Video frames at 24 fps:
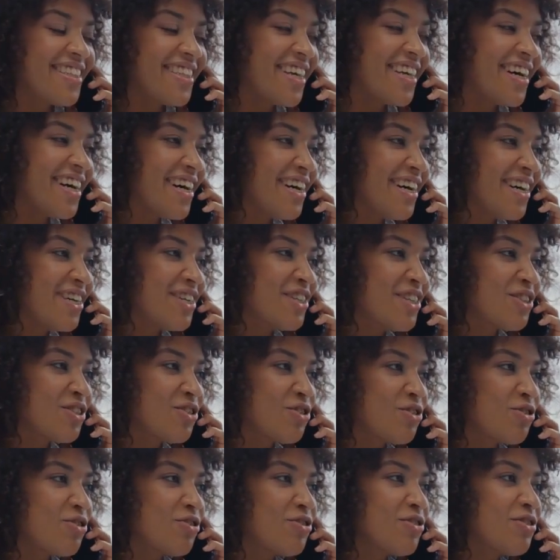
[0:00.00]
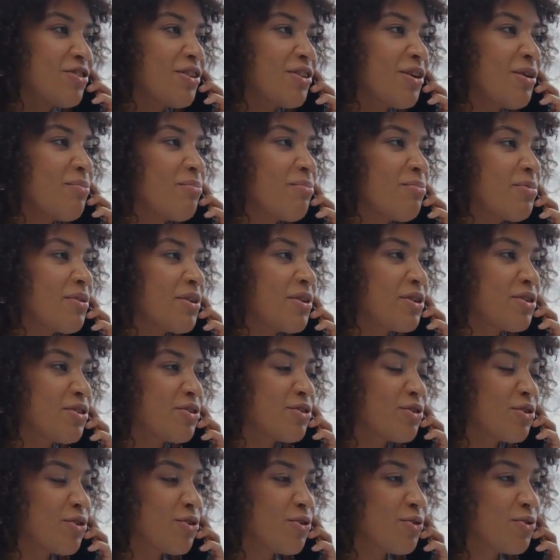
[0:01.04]
This shows that you value their time
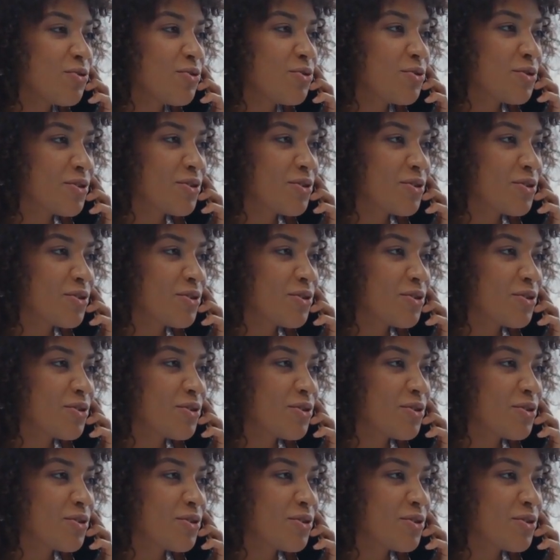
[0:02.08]
and their